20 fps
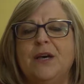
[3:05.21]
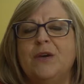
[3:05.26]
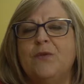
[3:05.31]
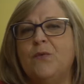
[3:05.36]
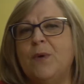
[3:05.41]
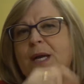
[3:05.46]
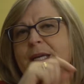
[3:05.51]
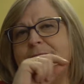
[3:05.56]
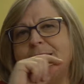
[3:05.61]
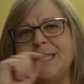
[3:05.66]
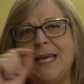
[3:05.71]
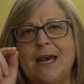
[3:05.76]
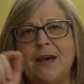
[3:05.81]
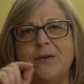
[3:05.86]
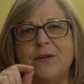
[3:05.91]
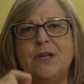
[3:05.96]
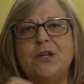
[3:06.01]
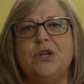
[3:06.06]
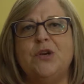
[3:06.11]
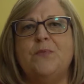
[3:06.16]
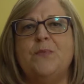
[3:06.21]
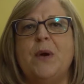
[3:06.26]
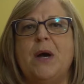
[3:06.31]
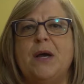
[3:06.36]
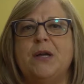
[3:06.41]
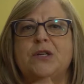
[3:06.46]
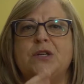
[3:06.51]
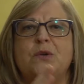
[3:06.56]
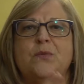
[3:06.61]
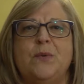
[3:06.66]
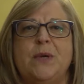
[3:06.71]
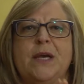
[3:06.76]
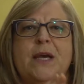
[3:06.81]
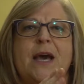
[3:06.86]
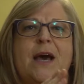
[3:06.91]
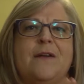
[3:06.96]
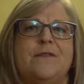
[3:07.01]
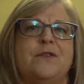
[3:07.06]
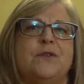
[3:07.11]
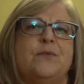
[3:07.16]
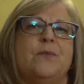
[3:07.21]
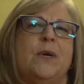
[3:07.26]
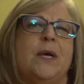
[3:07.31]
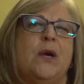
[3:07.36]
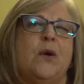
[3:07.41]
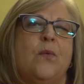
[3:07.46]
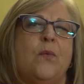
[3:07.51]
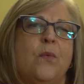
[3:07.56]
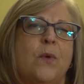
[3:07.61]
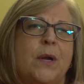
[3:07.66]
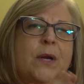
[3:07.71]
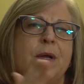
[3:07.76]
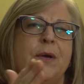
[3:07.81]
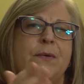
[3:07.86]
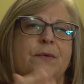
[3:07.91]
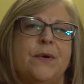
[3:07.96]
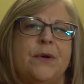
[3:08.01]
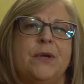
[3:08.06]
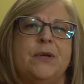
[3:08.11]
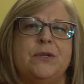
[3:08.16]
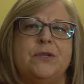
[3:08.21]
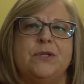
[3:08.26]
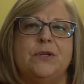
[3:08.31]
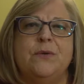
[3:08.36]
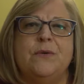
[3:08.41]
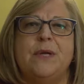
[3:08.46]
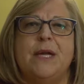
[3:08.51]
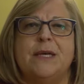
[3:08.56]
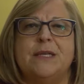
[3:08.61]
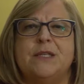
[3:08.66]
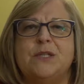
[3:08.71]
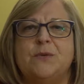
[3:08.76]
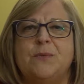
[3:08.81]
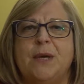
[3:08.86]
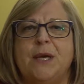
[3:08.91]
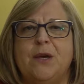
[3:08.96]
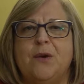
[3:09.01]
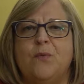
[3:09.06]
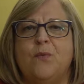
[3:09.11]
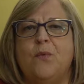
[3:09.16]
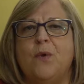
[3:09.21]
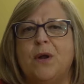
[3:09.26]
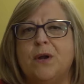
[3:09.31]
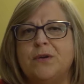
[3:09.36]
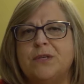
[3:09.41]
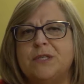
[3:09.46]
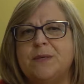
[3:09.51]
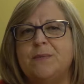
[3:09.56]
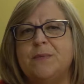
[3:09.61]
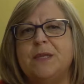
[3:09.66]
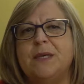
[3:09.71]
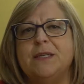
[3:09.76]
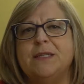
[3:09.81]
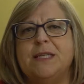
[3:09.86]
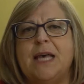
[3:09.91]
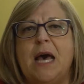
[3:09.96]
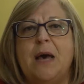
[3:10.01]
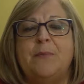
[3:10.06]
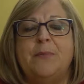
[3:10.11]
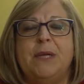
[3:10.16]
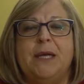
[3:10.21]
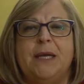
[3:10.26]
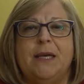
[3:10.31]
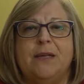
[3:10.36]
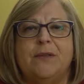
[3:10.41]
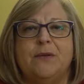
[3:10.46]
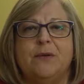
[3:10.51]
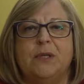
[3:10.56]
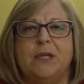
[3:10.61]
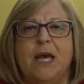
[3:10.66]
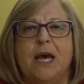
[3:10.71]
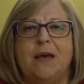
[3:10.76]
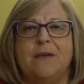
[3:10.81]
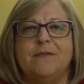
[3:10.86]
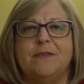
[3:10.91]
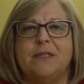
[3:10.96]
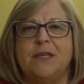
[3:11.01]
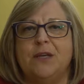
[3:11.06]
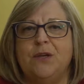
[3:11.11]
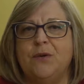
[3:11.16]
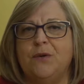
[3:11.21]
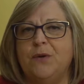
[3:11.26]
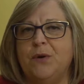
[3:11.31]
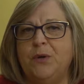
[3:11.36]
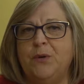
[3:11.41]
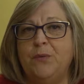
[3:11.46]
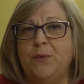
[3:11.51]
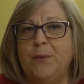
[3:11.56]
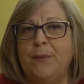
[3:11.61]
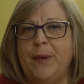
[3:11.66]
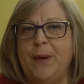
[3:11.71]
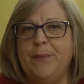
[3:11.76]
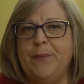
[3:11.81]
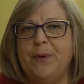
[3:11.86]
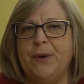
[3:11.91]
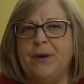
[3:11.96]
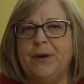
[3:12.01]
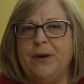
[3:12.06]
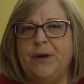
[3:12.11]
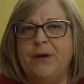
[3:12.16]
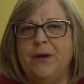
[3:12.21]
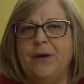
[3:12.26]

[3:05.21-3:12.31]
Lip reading: Write down in your binder week after week, what are you going to do next week? What are some things happening in their lives that you're going to remember?